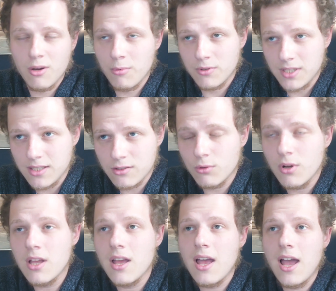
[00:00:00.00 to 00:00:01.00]
turbo
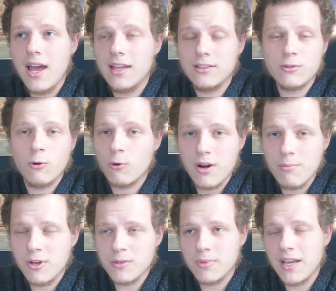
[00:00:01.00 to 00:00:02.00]
diesel, and it's got great
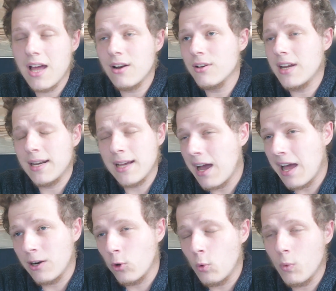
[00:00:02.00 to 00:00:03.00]
miles per gallon and
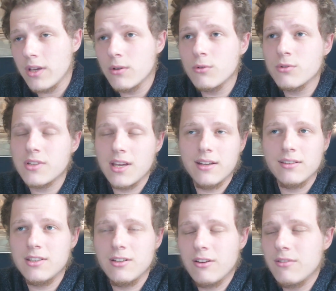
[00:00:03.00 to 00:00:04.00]
alloy wheels,
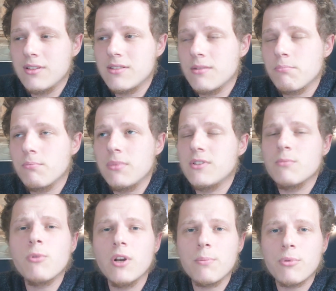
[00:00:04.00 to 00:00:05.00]
and you know, it's a
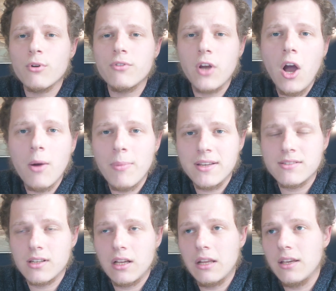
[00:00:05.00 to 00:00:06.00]
bulletproof car
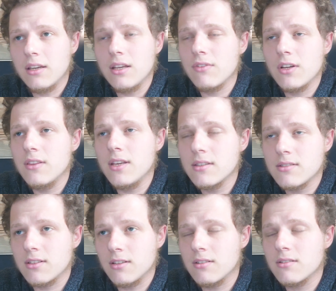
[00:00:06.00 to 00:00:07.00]
basically. And even in the
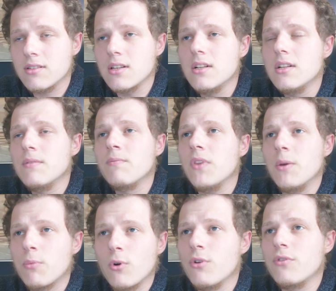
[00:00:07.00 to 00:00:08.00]
incident,
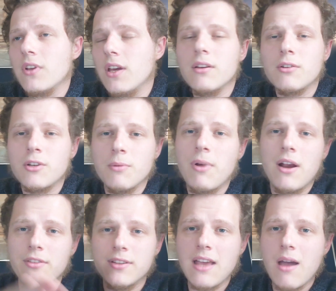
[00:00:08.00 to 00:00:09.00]
it proved it,
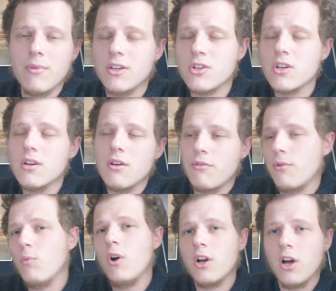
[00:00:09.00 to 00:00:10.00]
comparing the damage
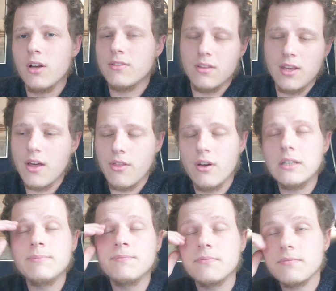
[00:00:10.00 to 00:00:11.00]
from one car to the other.